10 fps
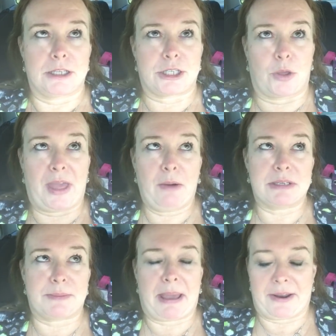So that
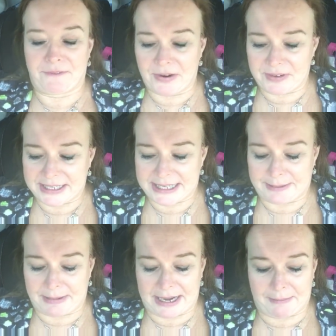was about a 50-cent
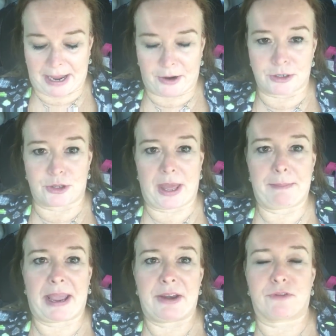money maker, so that
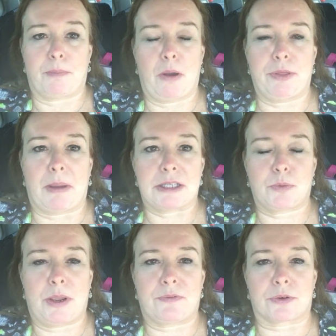paid for both of my
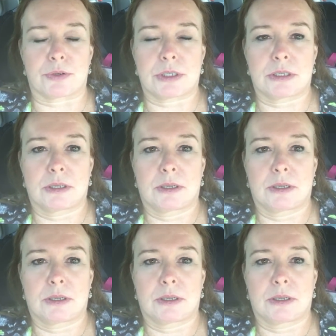Swiffers.